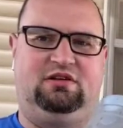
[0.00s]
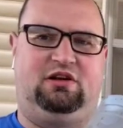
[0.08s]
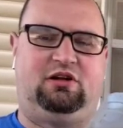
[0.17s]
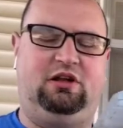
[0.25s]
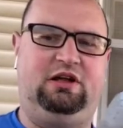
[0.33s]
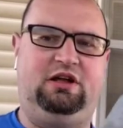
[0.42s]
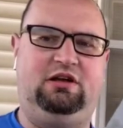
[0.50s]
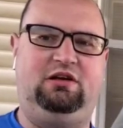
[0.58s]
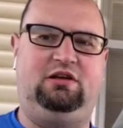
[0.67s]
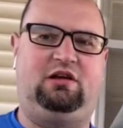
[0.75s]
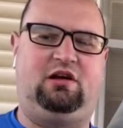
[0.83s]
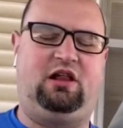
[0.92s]
Cling,
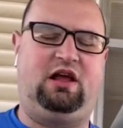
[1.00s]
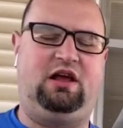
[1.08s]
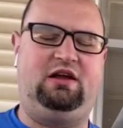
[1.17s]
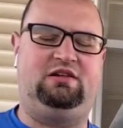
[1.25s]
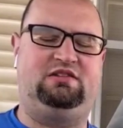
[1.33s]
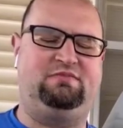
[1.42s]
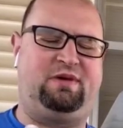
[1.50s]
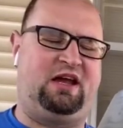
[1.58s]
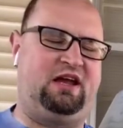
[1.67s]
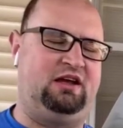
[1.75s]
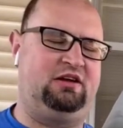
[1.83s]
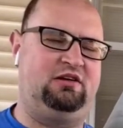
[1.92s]
clang, da
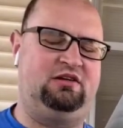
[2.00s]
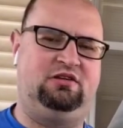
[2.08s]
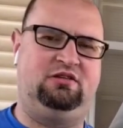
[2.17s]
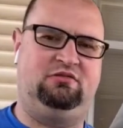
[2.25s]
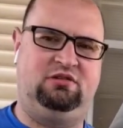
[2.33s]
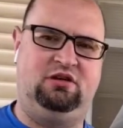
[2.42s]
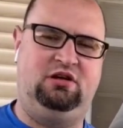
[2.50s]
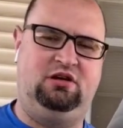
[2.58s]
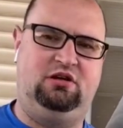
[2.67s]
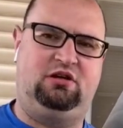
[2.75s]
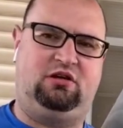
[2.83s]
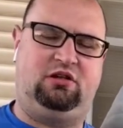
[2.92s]
bang.
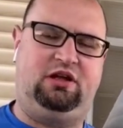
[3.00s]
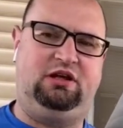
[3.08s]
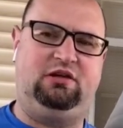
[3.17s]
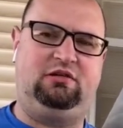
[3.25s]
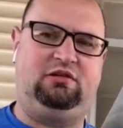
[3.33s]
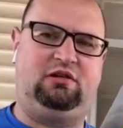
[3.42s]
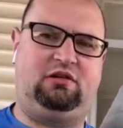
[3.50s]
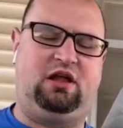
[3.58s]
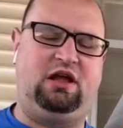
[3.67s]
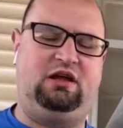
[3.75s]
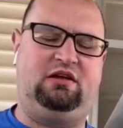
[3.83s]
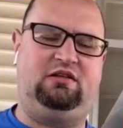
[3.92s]
Cling,
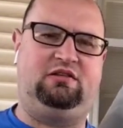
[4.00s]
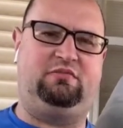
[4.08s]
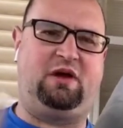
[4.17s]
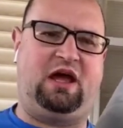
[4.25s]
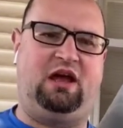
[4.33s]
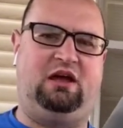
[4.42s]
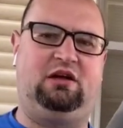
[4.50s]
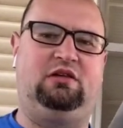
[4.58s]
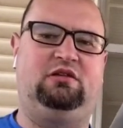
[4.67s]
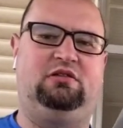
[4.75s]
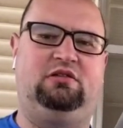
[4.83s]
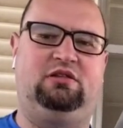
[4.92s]
clang, da bang.
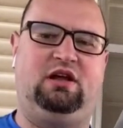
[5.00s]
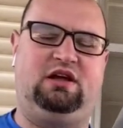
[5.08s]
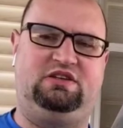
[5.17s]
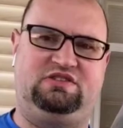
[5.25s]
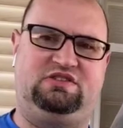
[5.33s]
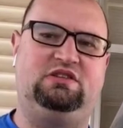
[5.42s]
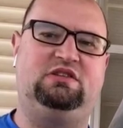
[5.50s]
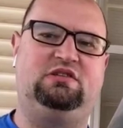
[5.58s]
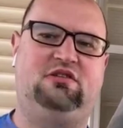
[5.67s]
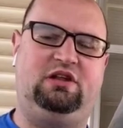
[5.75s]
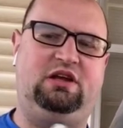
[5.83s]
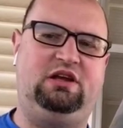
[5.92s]
Nice.
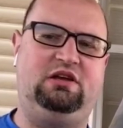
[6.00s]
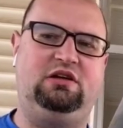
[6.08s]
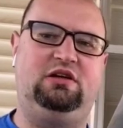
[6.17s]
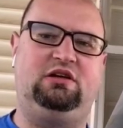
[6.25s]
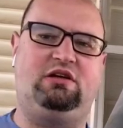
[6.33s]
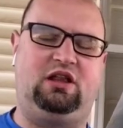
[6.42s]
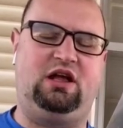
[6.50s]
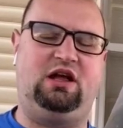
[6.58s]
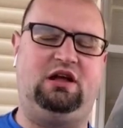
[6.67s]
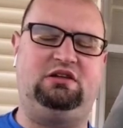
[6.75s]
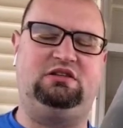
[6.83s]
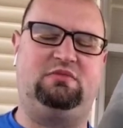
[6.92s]
Cling,
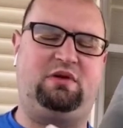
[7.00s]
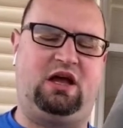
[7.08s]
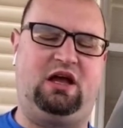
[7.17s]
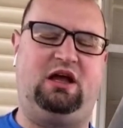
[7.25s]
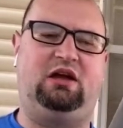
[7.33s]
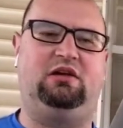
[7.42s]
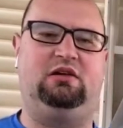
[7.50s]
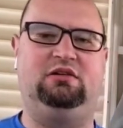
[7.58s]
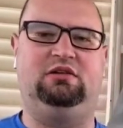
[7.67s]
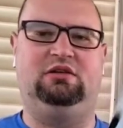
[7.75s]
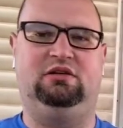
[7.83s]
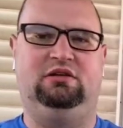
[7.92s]
clang, da bang.
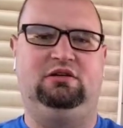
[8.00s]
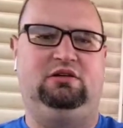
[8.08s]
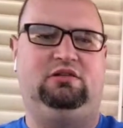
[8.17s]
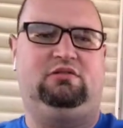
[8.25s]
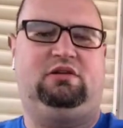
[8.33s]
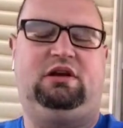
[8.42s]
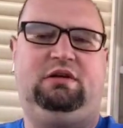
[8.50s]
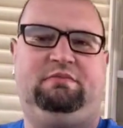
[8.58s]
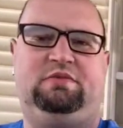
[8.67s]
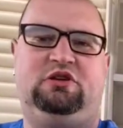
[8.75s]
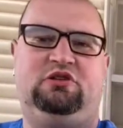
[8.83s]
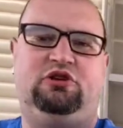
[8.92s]
Okay?
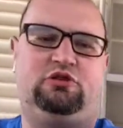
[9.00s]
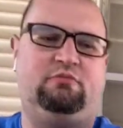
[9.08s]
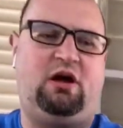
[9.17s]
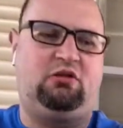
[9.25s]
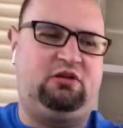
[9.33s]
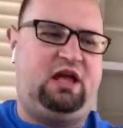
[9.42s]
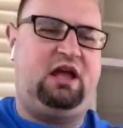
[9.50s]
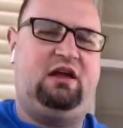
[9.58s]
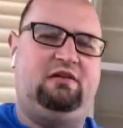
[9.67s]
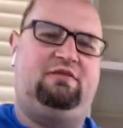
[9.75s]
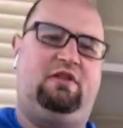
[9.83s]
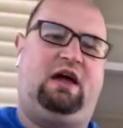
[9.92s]
You use a metal can
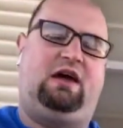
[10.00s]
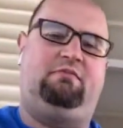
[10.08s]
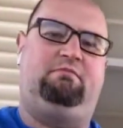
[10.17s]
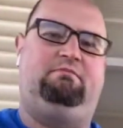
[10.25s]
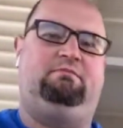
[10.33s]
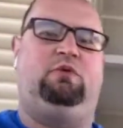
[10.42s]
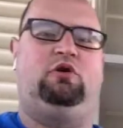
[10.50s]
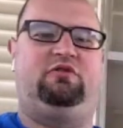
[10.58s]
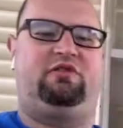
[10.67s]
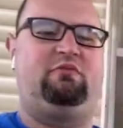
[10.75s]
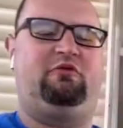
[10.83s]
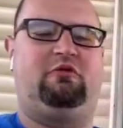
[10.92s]
for that. Or
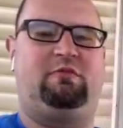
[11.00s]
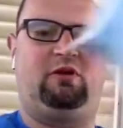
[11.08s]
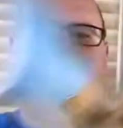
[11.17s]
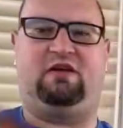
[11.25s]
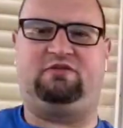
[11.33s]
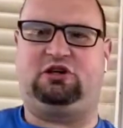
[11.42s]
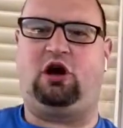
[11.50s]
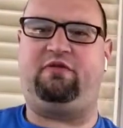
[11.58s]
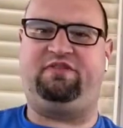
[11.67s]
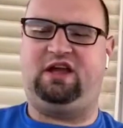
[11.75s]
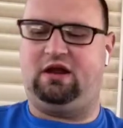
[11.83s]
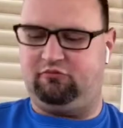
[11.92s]
some sort of metal object.
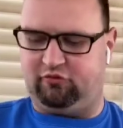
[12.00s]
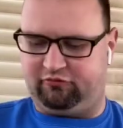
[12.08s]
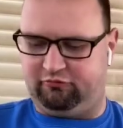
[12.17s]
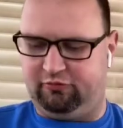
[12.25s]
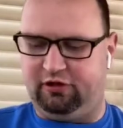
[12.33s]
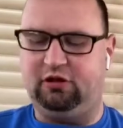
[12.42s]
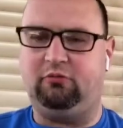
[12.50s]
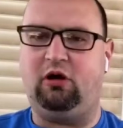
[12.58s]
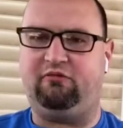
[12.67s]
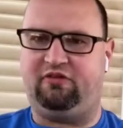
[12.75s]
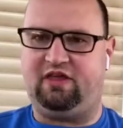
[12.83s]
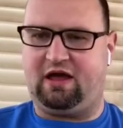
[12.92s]
Coffee can works really well
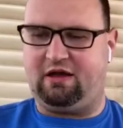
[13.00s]
for that.